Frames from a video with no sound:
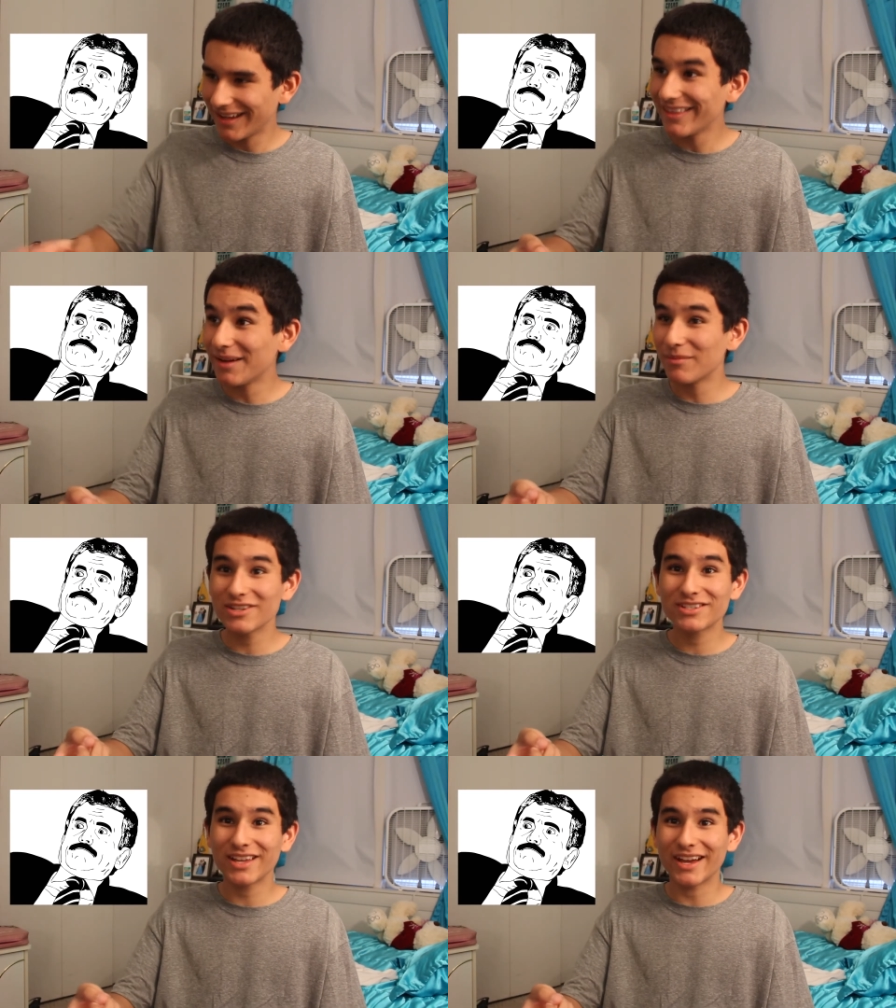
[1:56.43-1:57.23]
That that
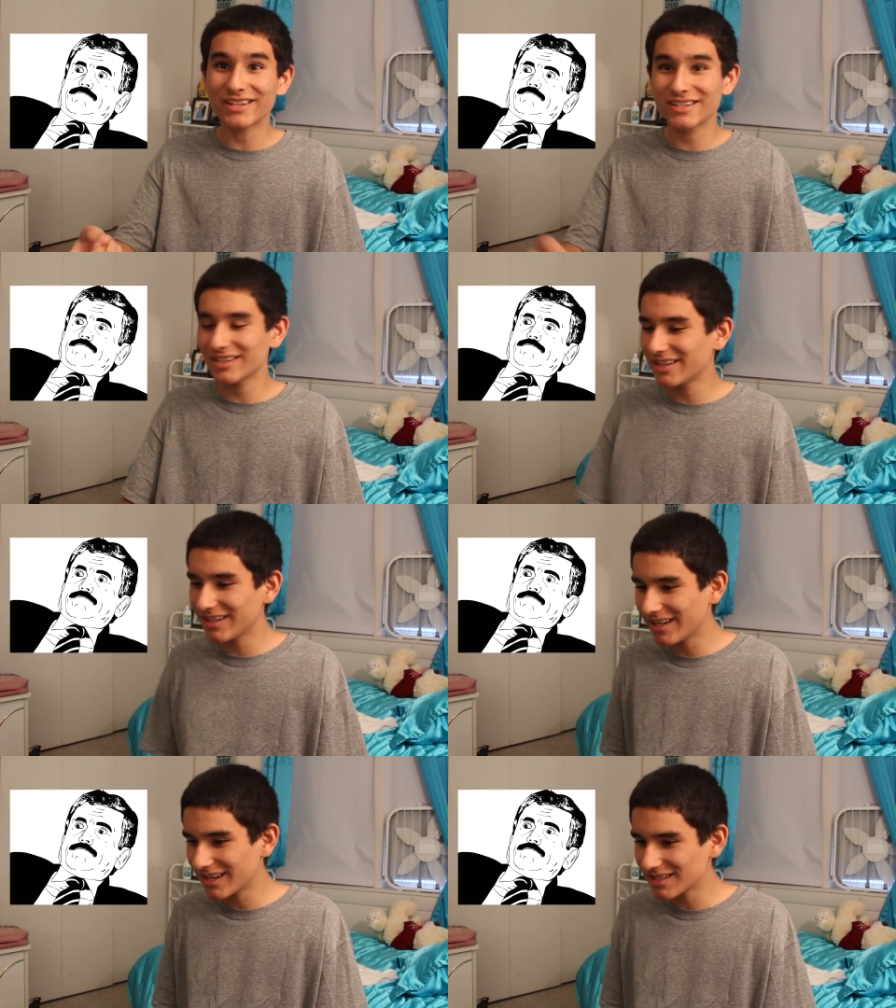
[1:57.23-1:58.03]
mustache.
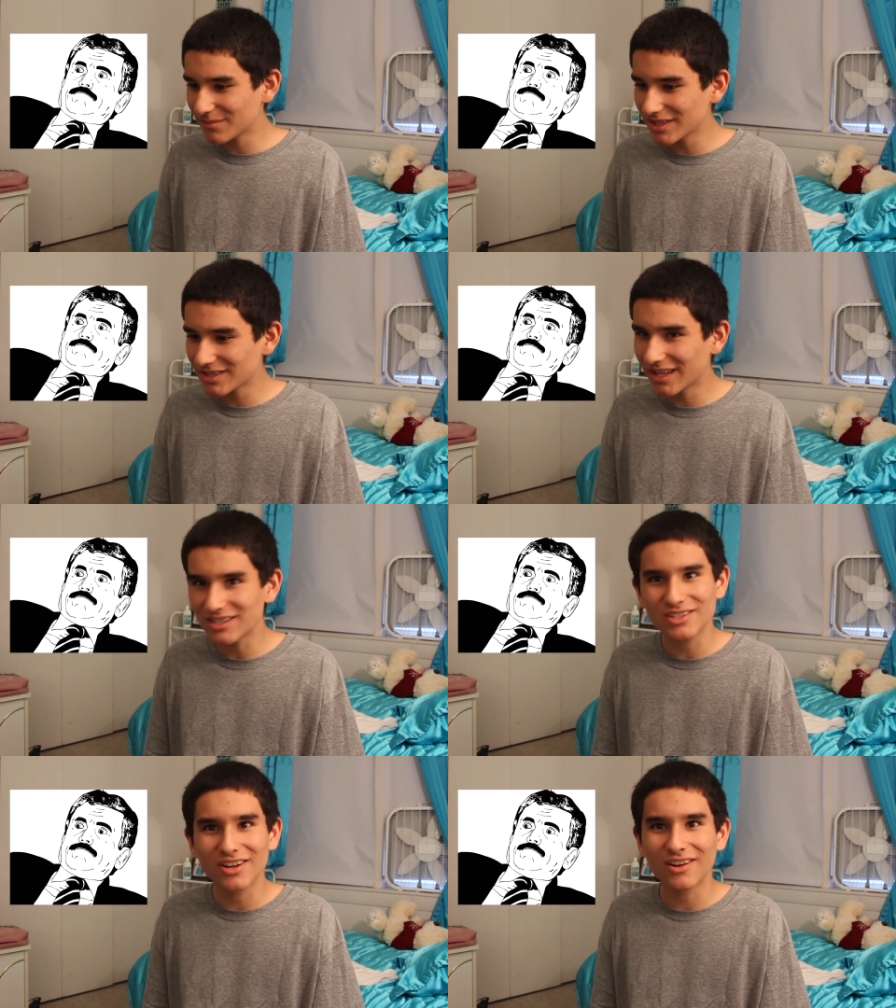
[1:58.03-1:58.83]
He, he has a
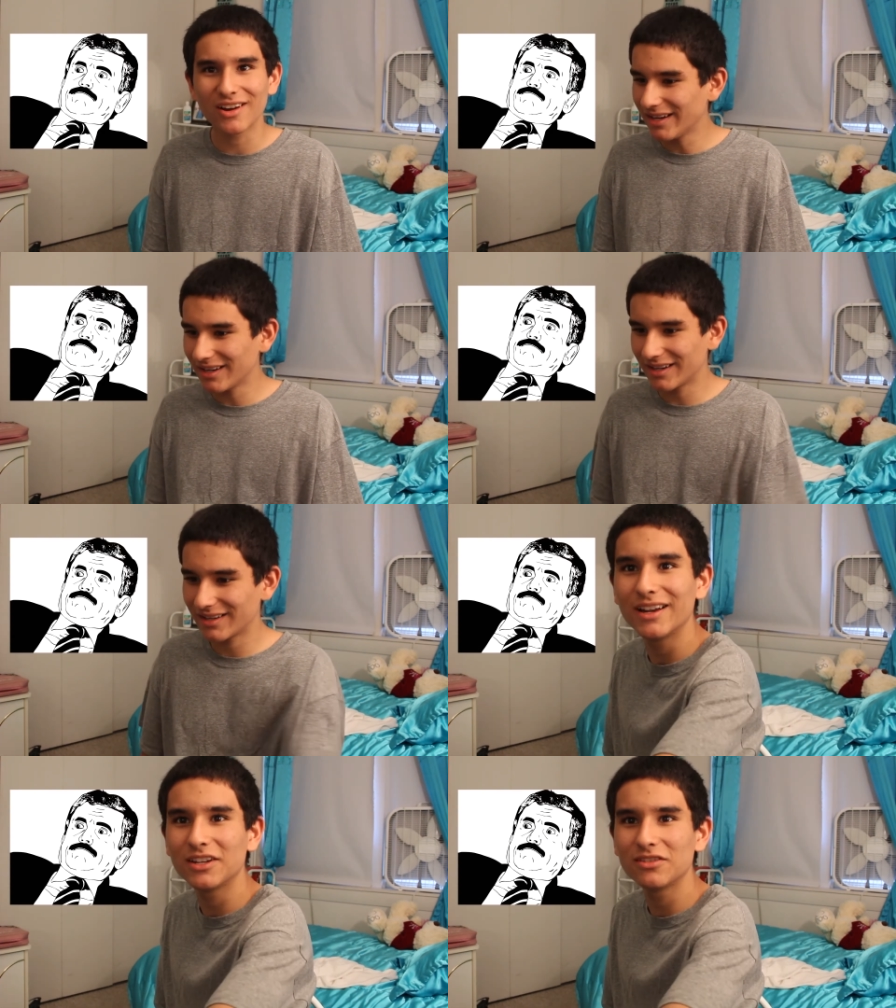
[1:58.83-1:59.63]
mustache. Show. I need to,
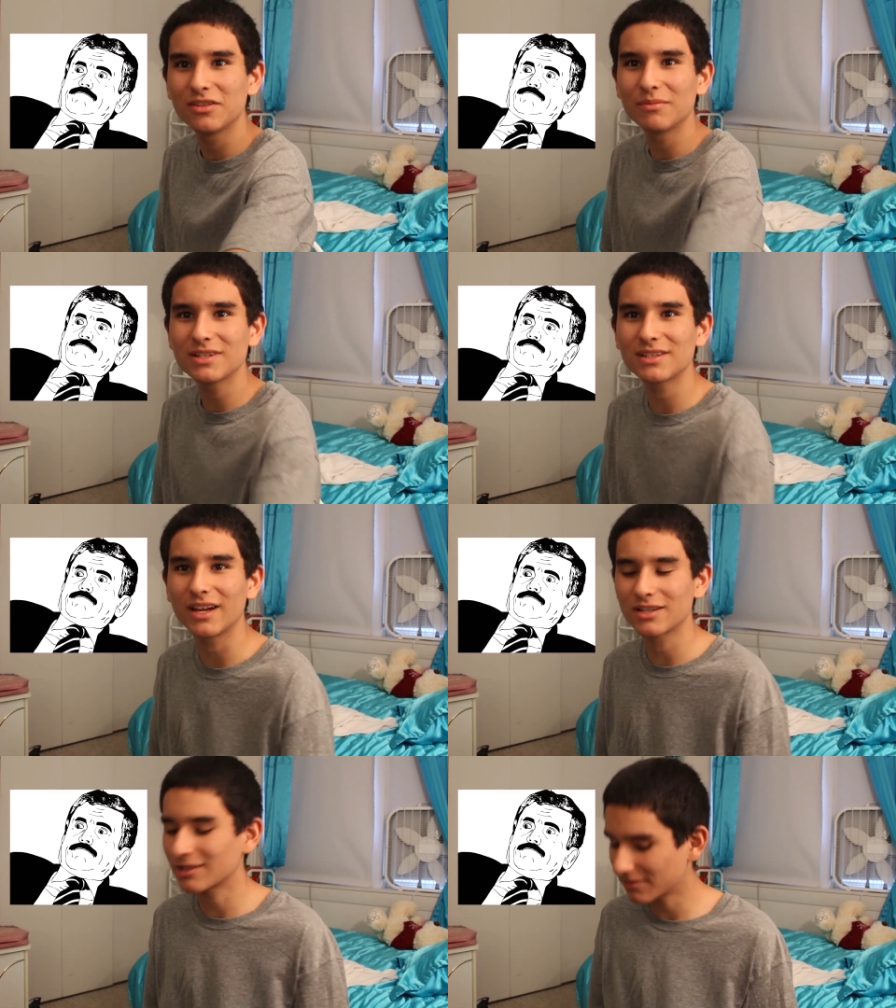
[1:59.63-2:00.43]
I need to do the
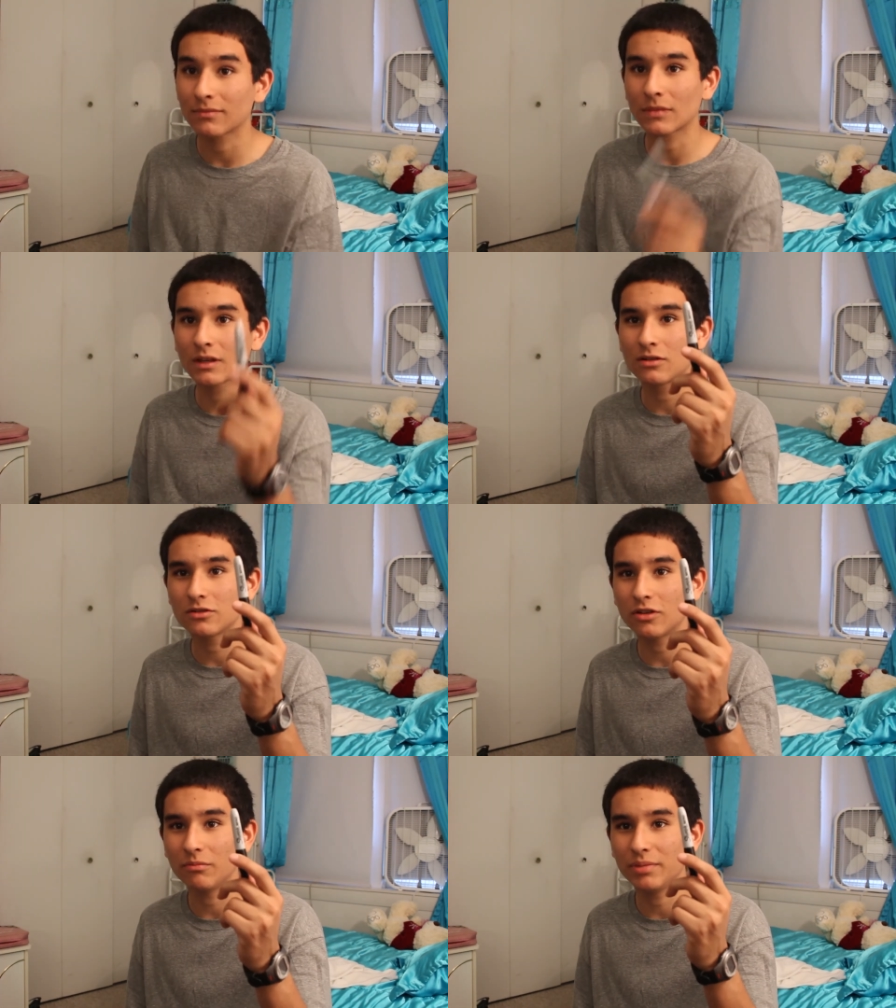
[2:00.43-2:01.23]
mustache.
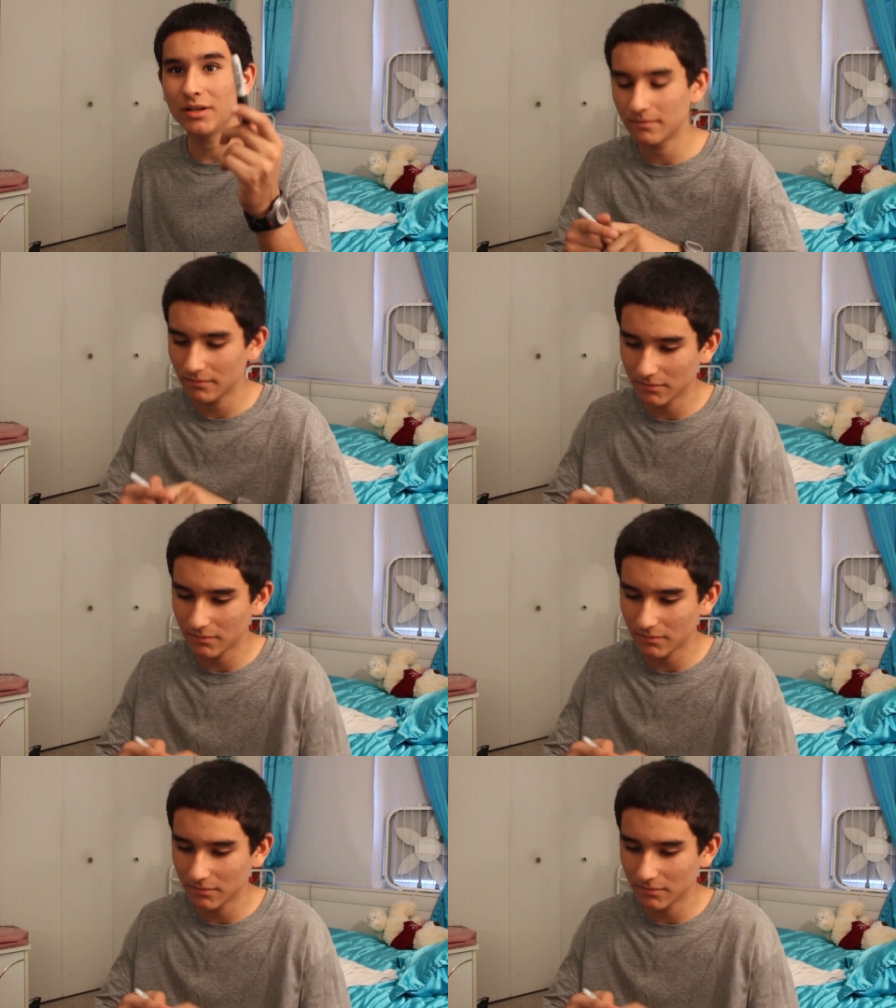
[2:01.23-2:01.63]
Sharpie.